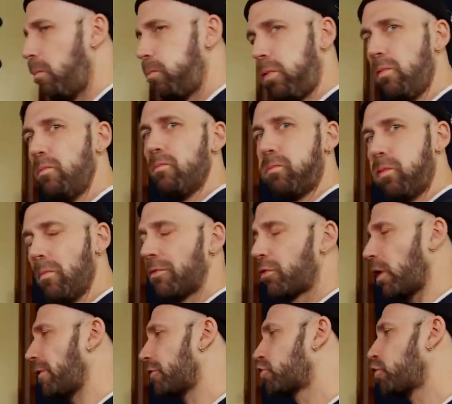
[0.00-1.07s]
Boom, boom.
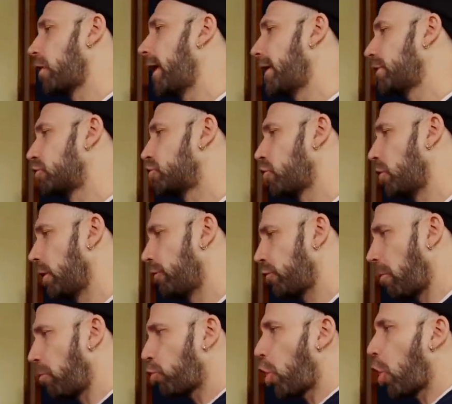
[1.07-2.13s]
So I was trying to turn it
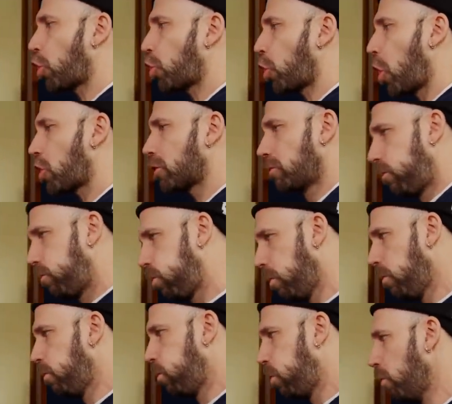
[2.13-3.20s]
from cock cock to
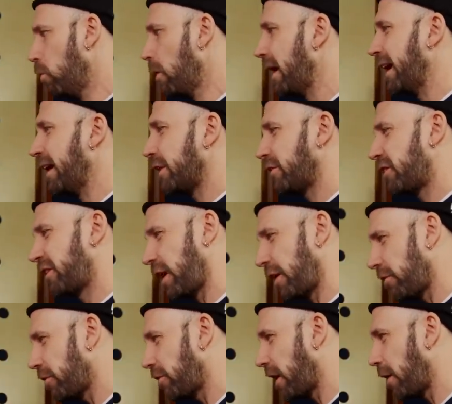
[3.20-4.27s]
boom, boom.
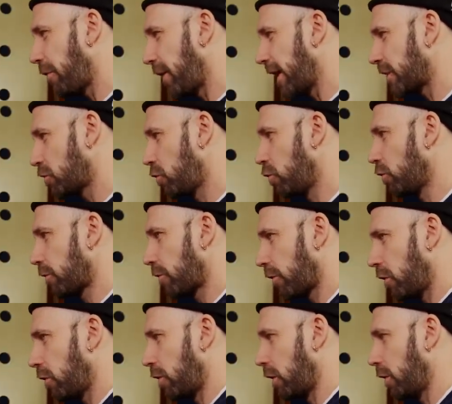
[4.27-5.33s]
Doesn't sound that cool
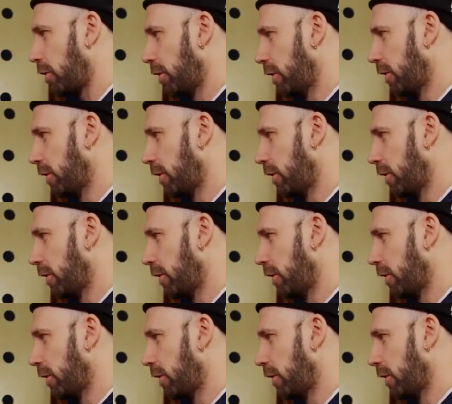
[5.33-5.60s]
solo,